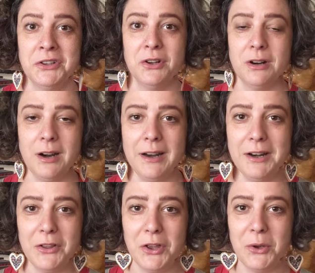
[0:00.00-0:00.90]
All right,
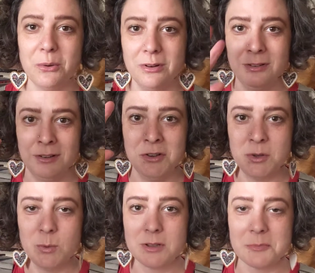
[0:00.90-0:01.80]
hello.
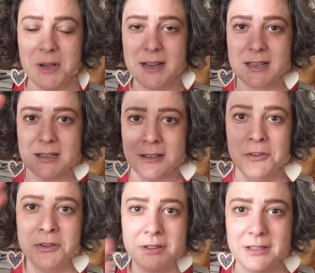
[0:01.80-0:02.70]
Welcome back
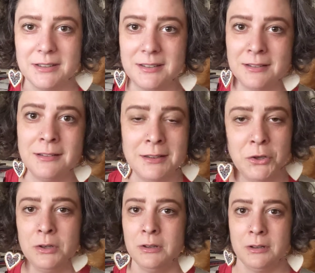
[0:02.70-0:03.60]
to this
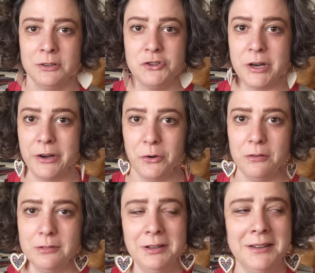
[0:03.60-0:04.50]
channel
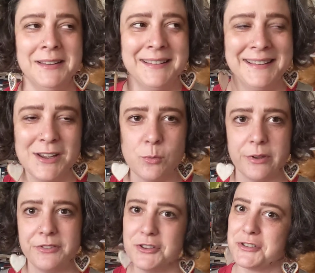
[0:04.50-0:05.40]

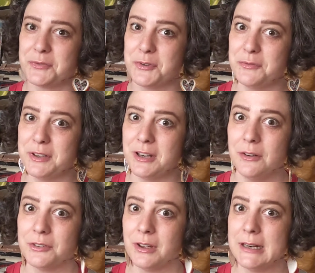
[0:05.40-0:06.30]
with just a few
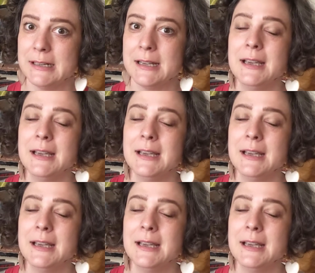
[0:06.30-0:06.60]
videos on it.